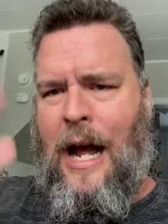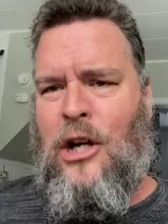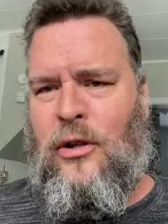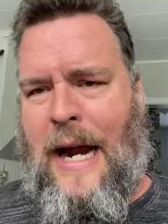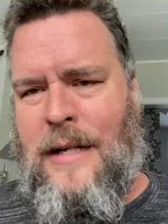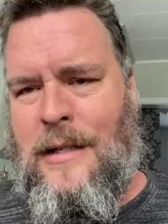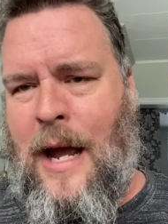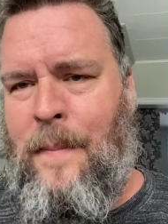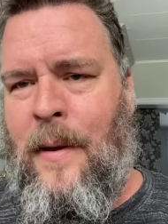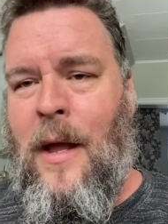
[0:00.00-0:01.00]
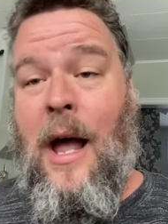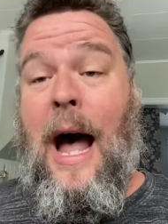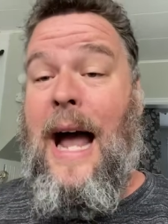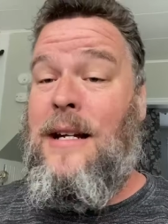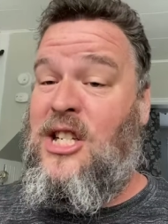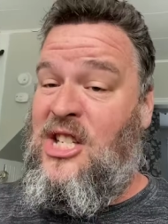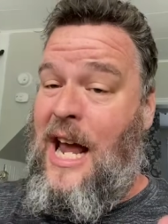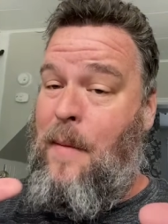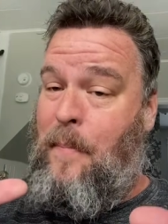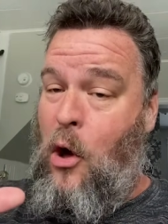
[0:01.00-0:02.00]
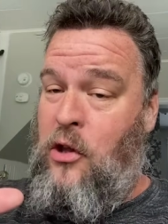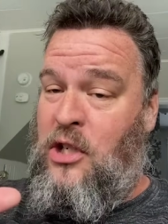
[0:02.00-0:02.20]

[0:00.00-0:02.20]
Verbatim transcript: contrast up. I set both